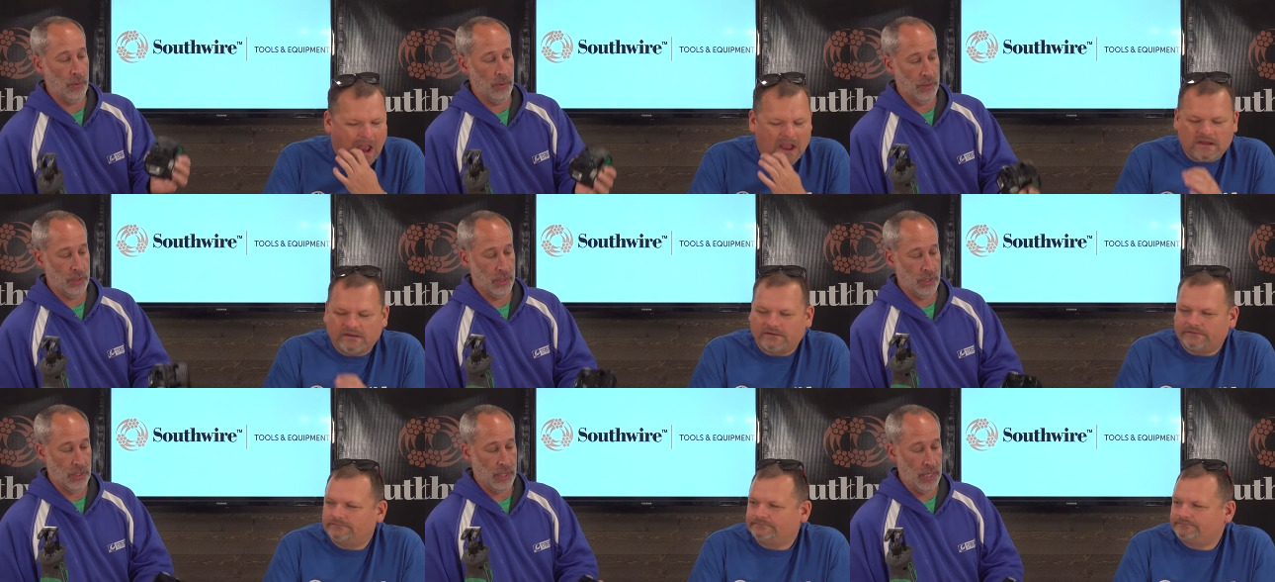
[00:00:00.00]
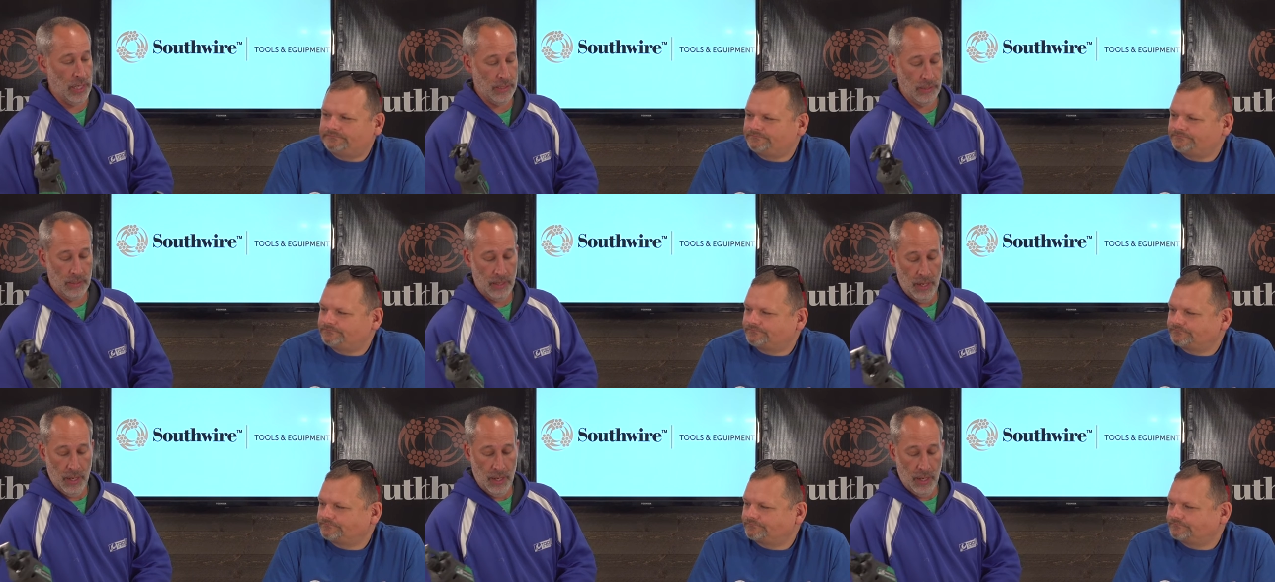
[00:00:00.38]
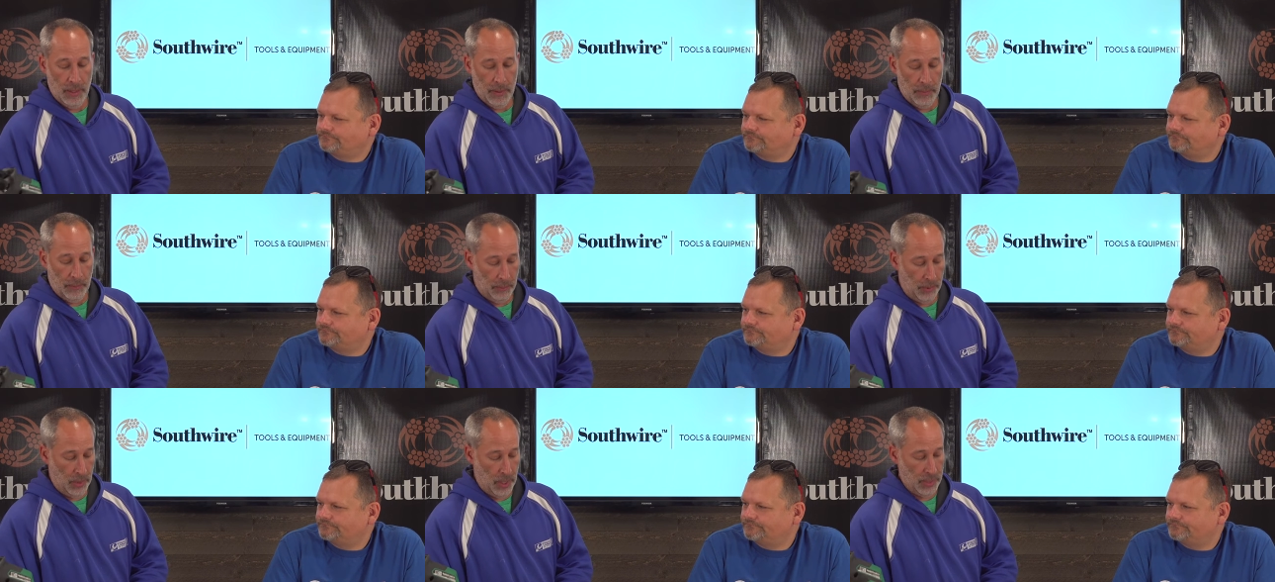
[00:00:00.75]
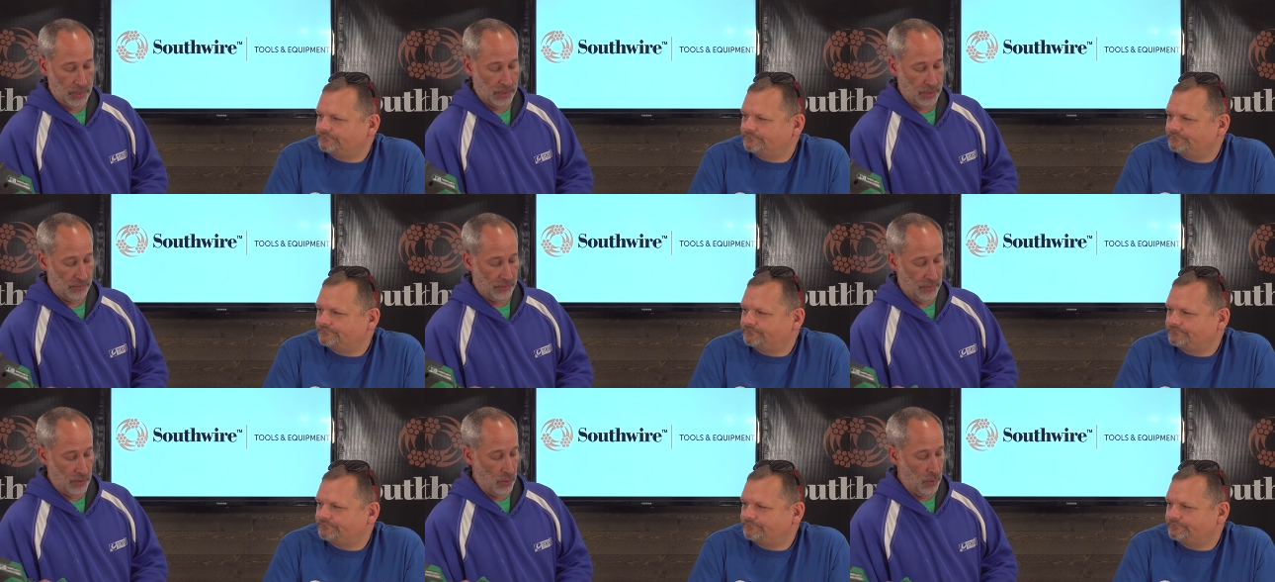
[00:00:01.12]
Speaker 1: which is nice. Plus,
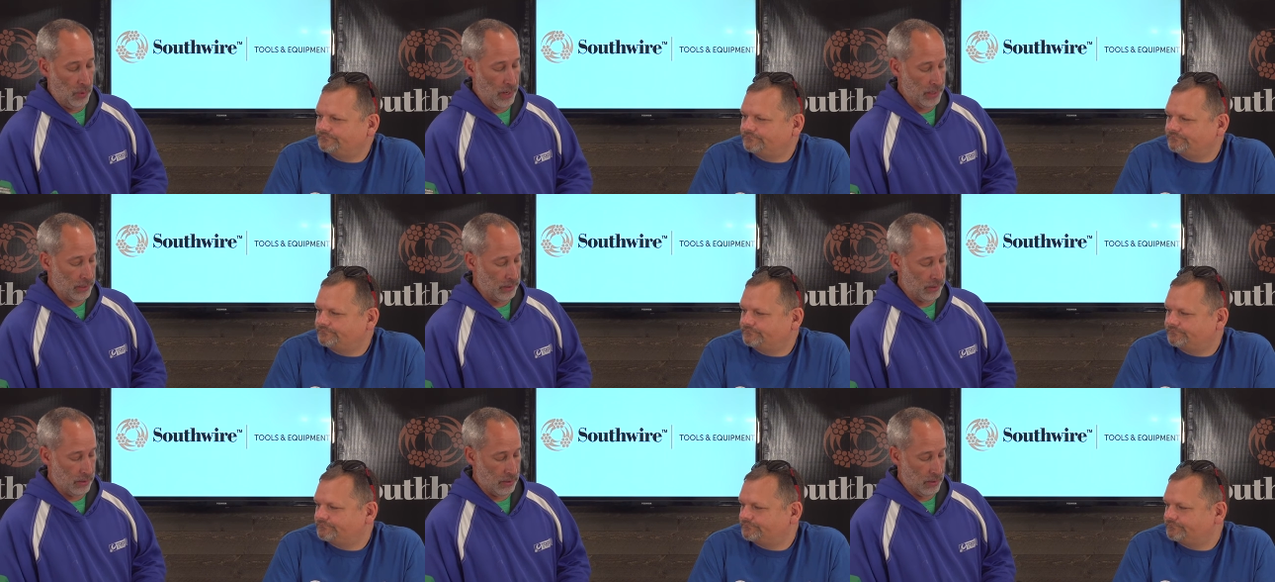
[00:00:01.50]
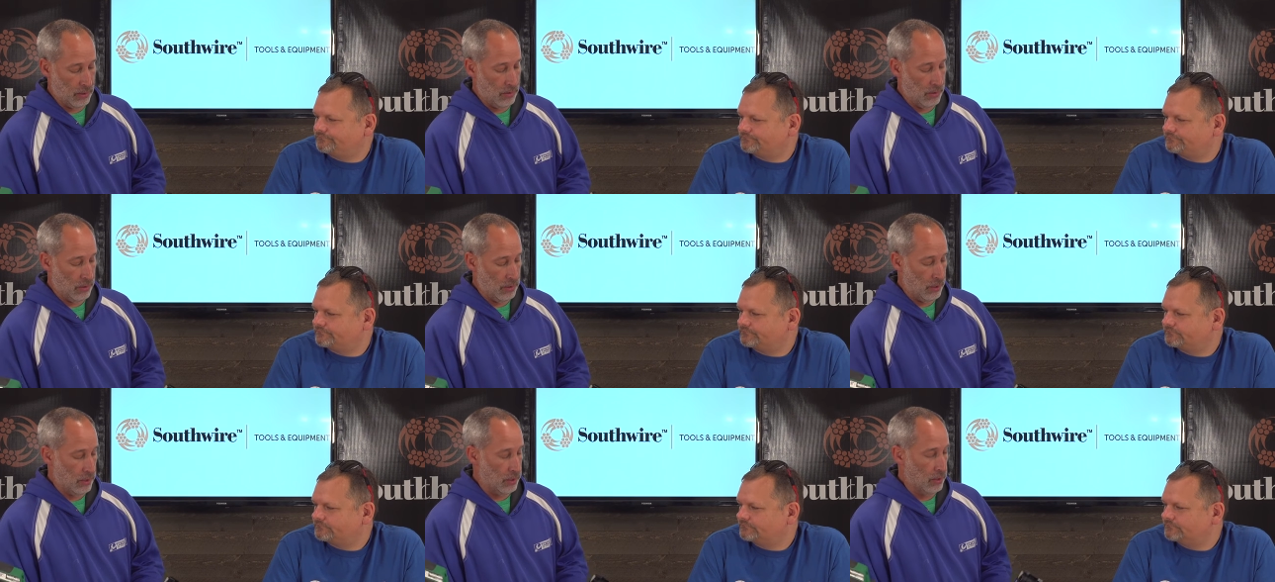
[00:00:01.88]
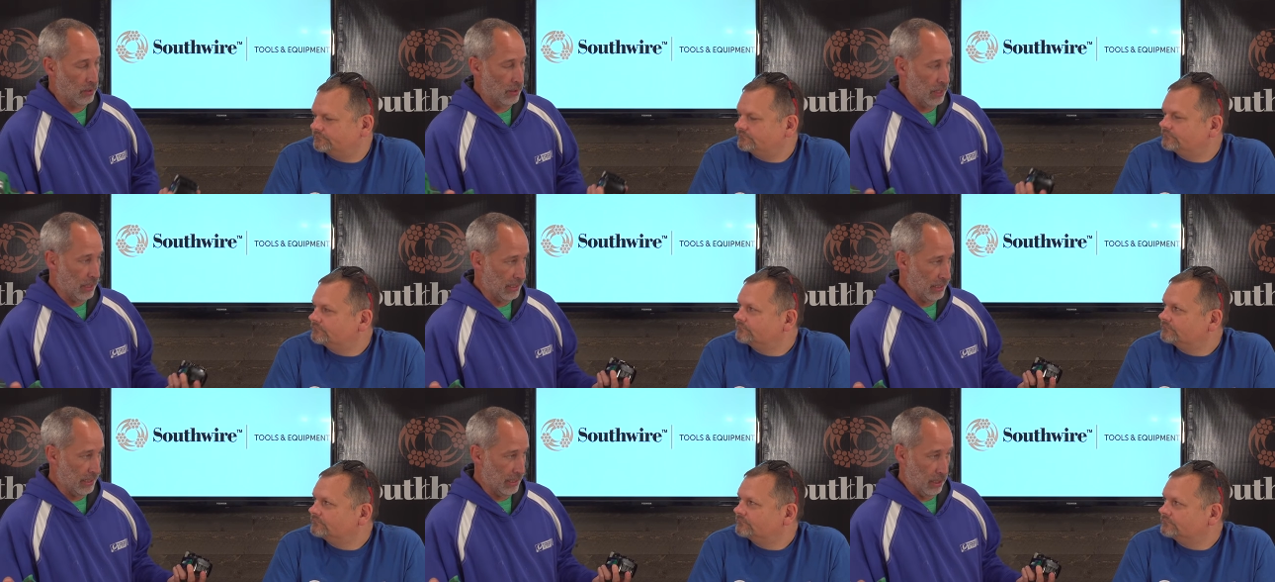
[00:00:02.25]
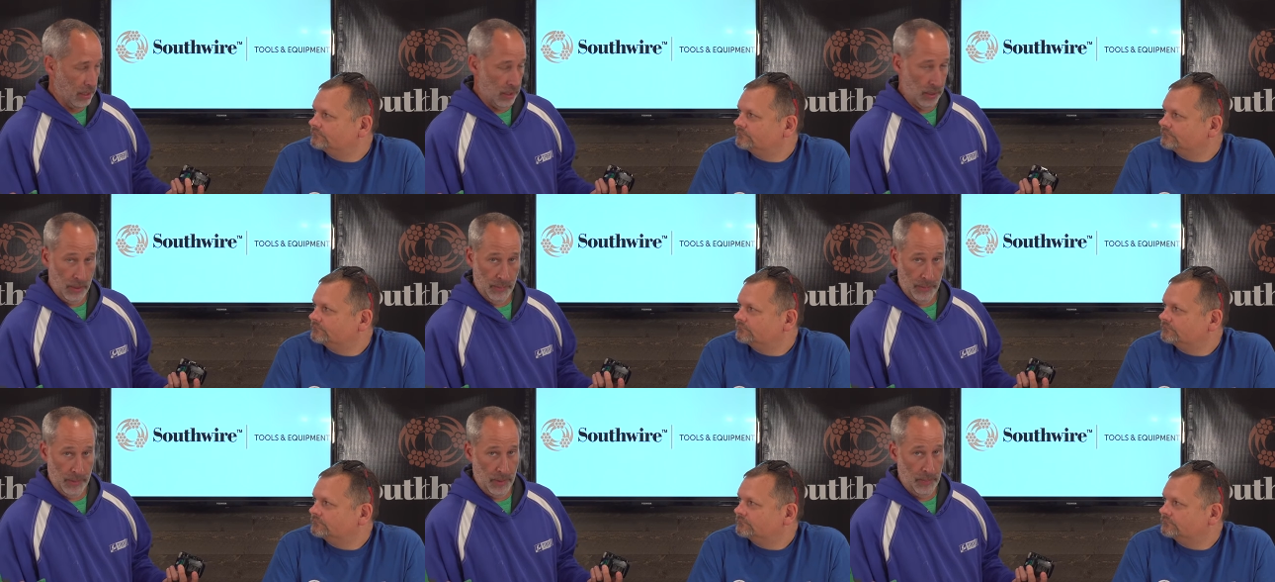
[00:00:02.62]
if you want to, you got that
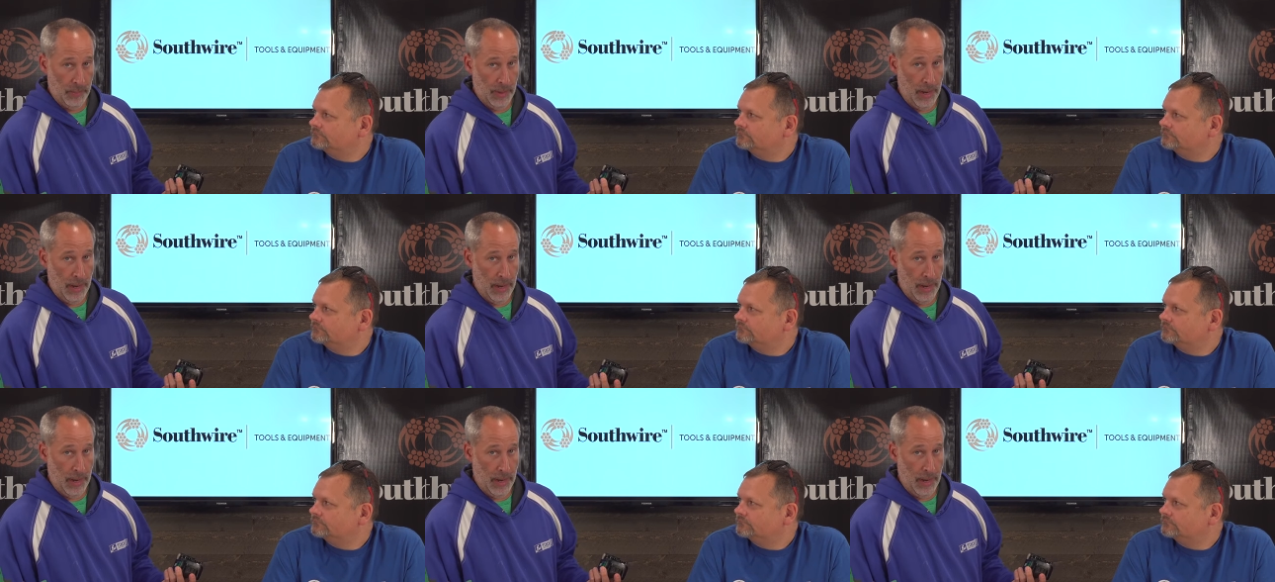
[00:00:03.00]
unlimited